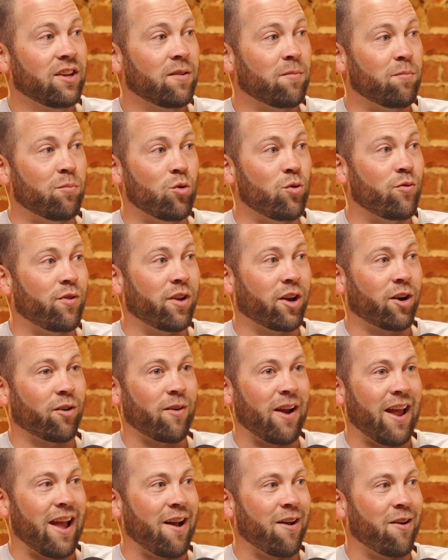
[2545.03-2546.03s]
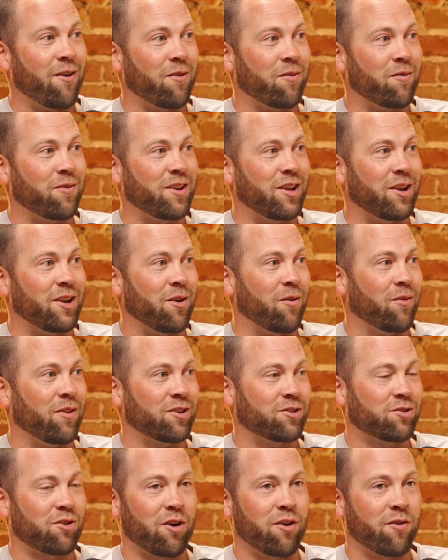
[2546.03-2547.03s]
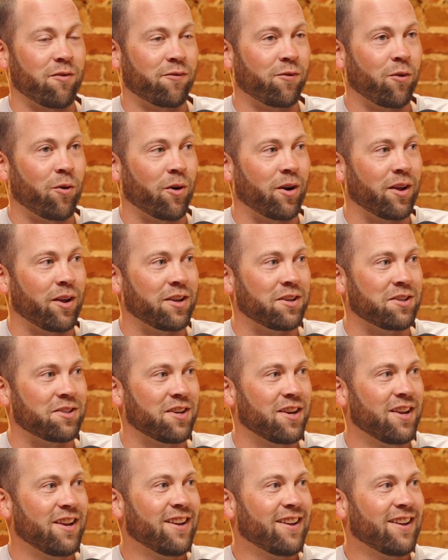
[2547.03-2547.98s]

moving around. They're starting to forage.